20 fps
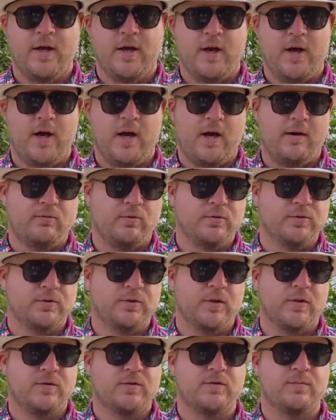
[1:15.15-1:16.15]
I've
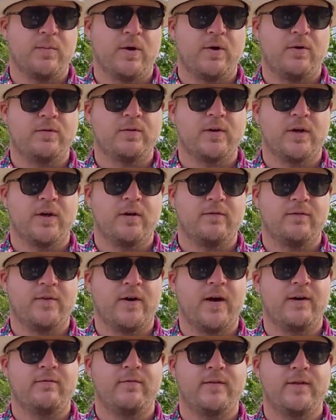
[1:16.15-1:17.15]
also smoked
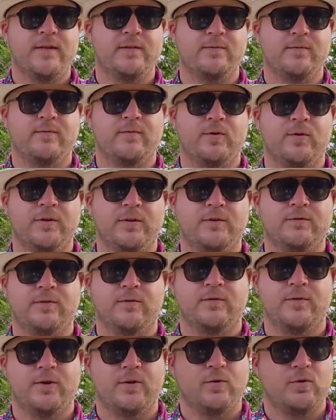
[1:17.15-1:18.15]
5 of these before this
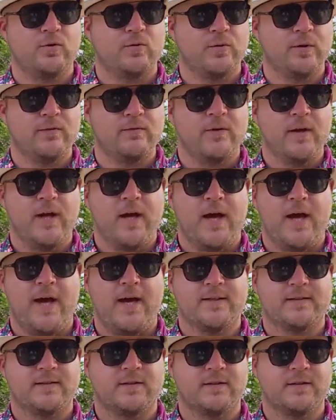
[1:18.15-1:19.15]
review, all with
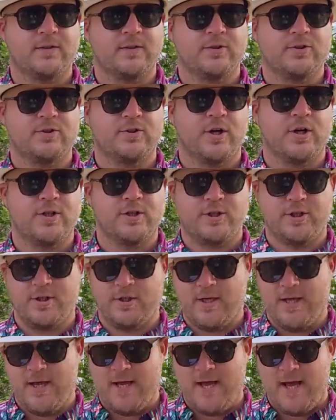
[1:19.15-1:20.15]
excellent
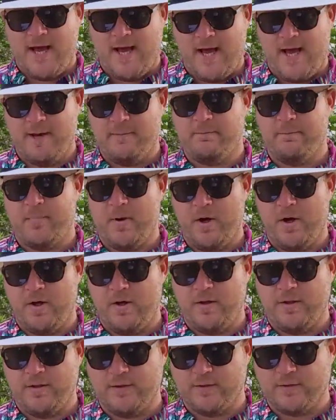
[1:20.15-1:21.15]
construction and
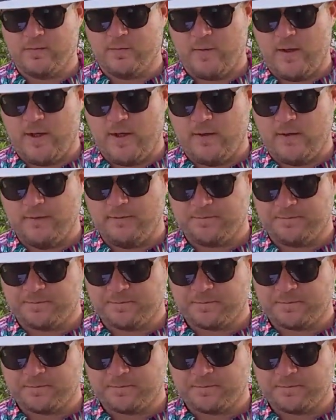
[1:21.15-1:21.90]
burn as well.